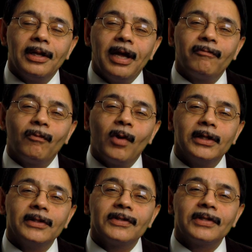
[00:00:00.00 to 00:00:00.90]
If
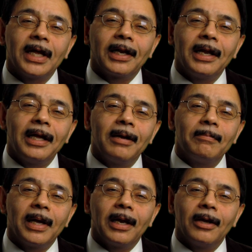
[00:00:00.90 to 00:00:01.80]
one settling a
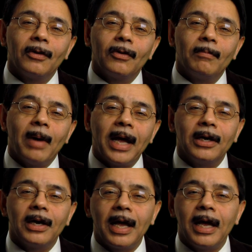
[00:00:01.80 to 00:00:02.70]
pillow by
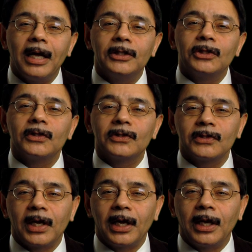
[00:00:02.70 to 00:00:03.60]
her head should
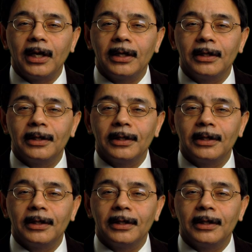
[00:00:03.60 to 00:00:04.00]
say,